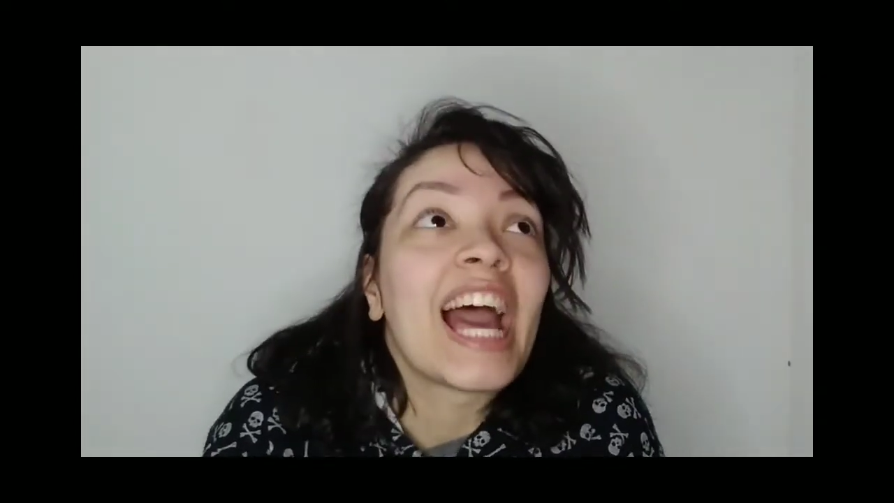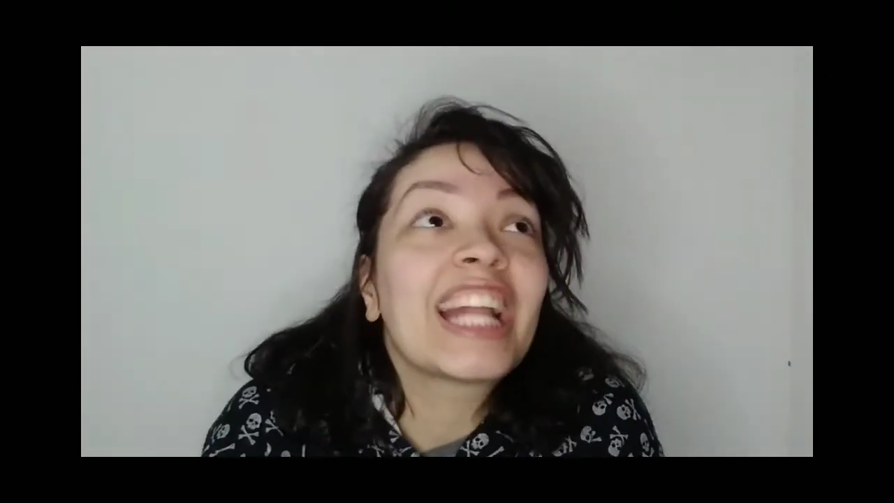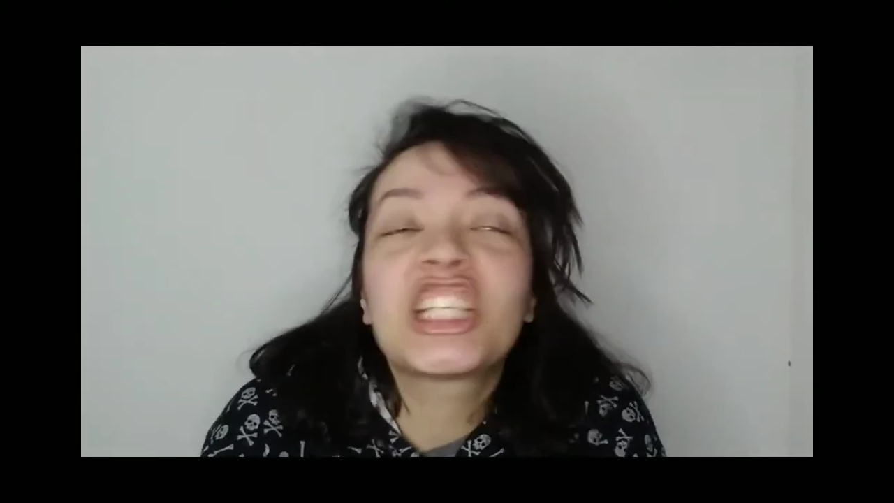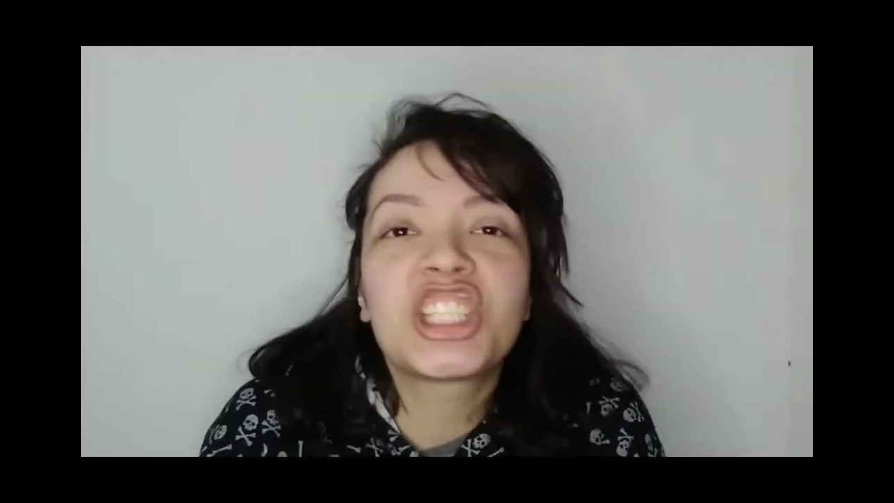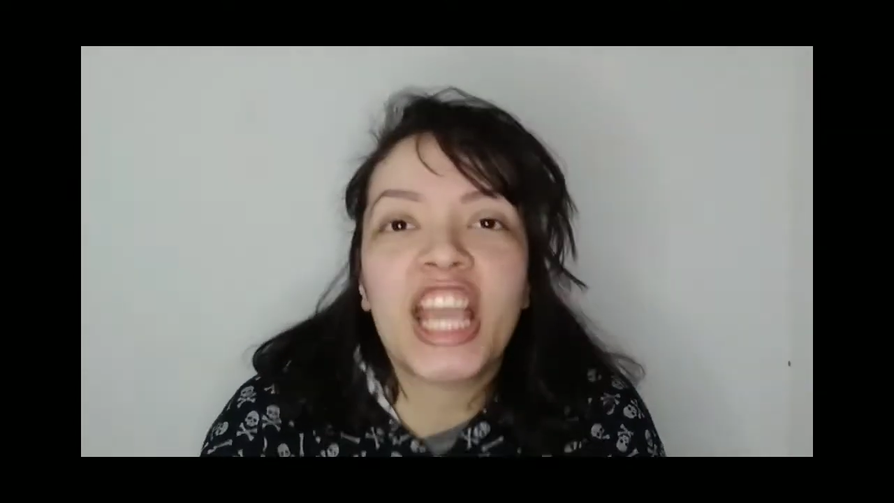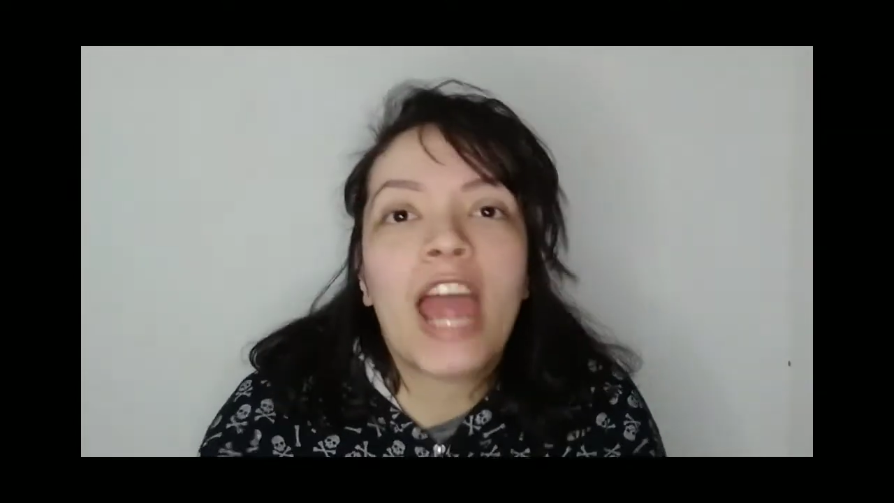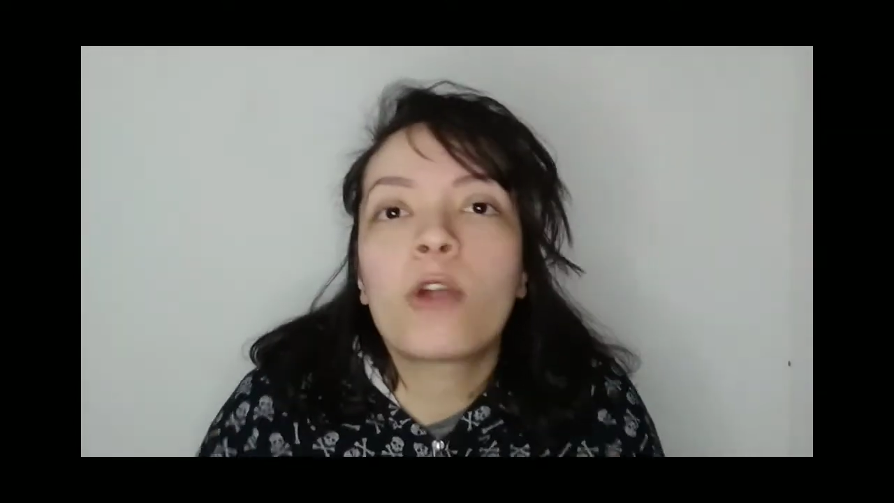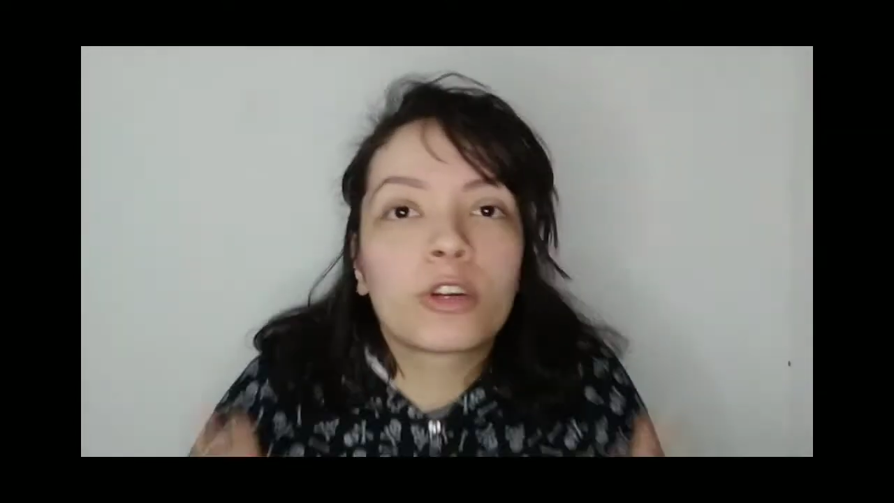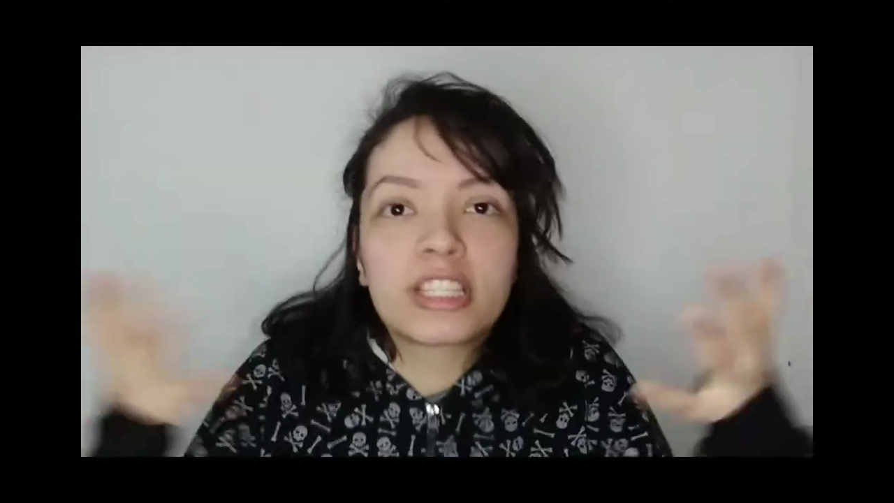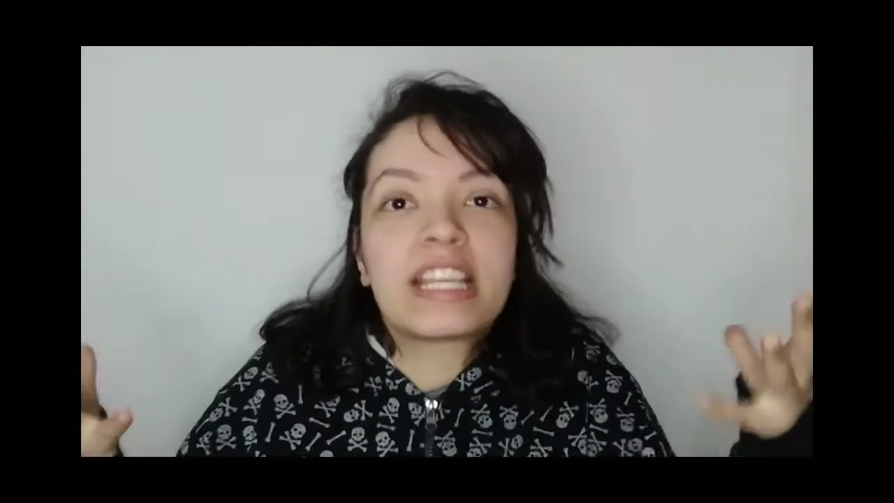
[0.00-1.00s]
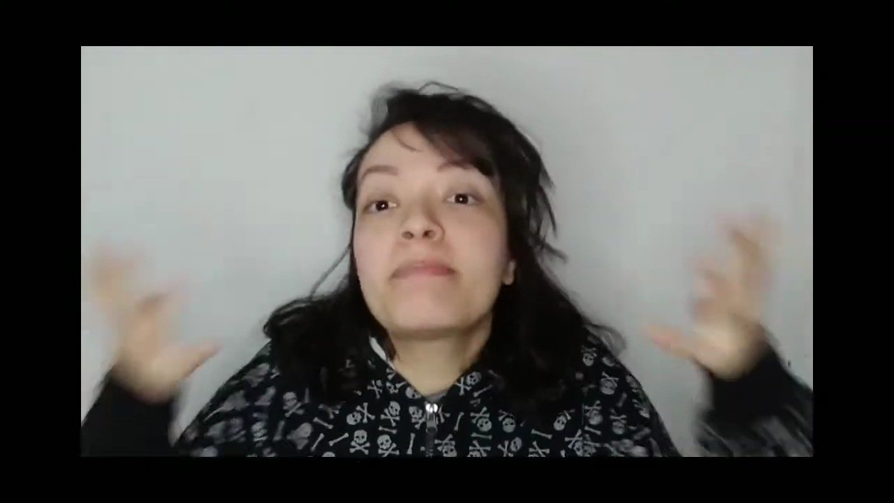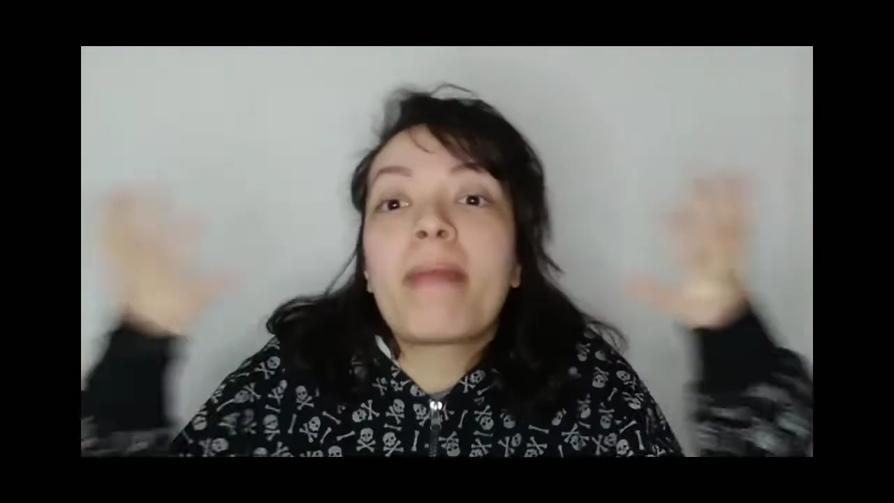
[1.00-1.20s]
a chariot in